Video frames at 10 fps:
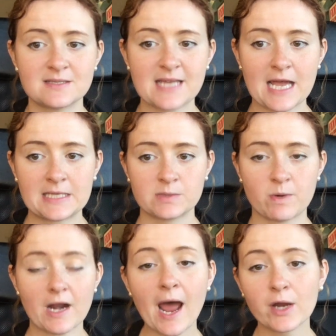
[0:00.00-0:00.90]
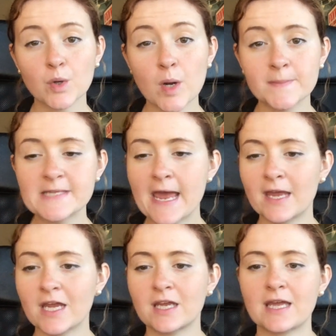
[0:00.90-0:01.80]
says what I grew up
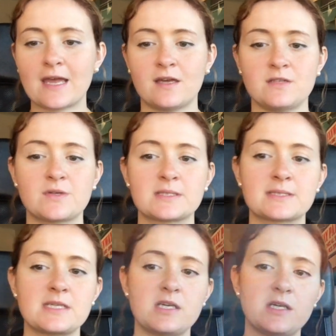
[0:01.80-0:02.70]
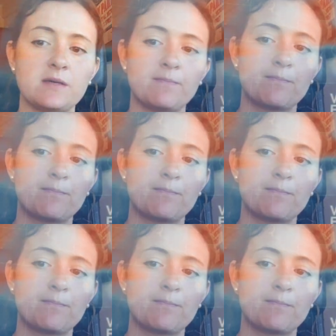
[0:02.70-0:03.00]
saying, and you can see